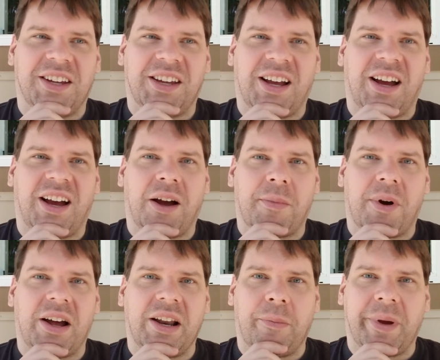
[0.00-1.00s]
I'm
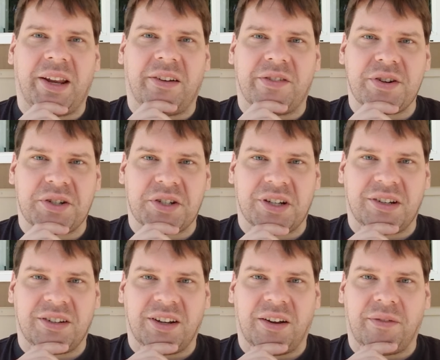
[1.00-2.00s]
on a beta
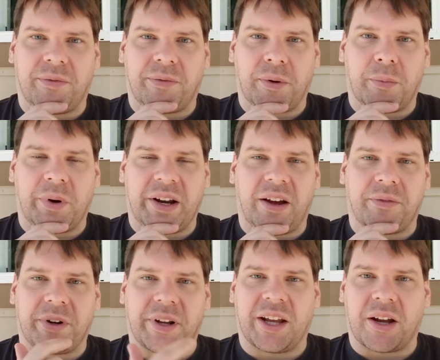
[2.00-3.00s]
version of the firmware now
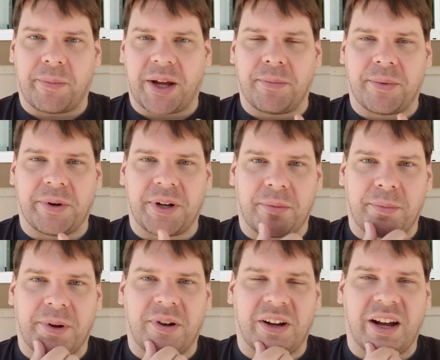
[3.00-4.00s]
for the Gigabyte board that
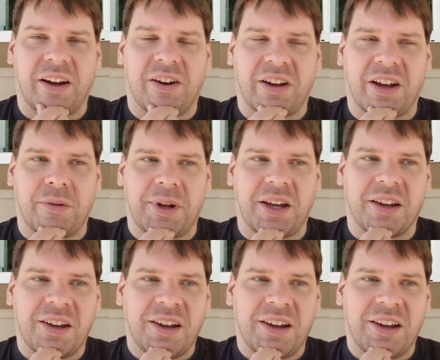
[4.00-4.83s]
Paul and Kyle gave me.